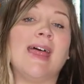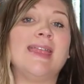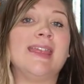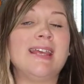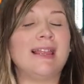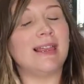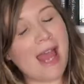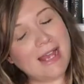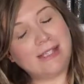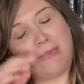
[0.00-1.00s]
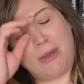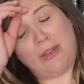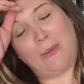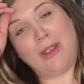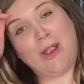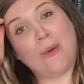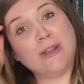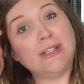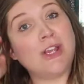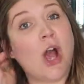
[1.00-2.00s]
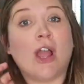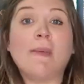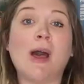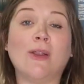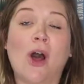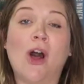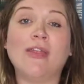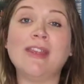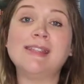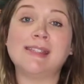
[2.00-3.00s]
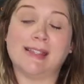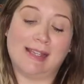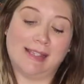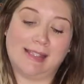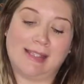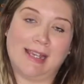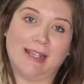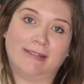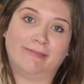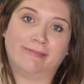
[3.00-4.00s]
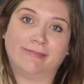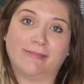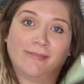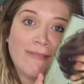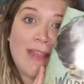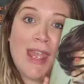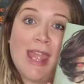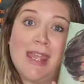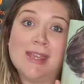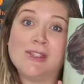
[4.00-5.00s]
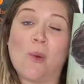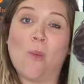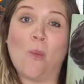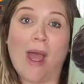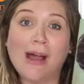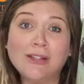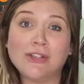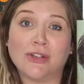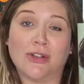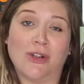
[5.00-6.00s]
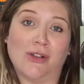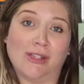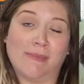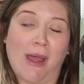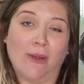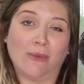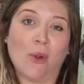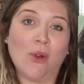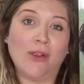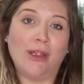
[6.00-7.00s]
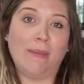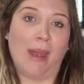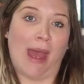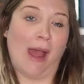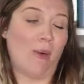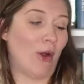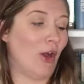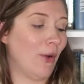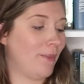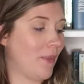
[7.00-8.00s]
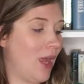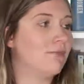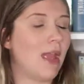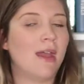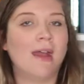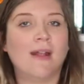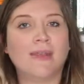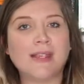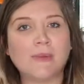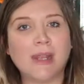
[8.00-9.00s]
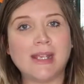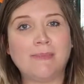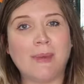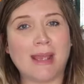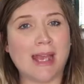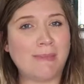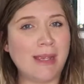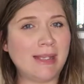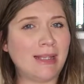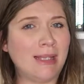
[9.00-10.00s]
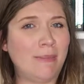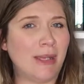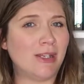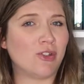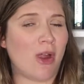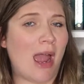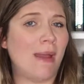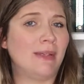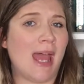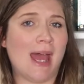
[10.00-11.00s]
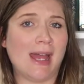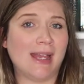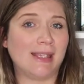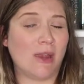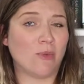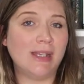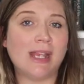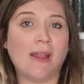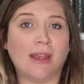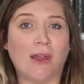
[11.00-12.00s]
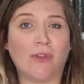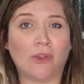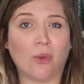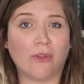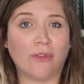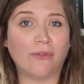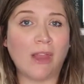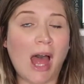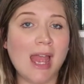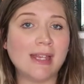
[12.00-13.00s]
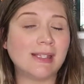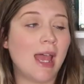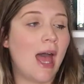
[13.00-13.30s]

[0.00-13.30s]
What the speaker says: The last book that we are going to talk about on this list is Wilder Girls by Rory Power. This one has basically been described as a retelling of The Lord of the Flies.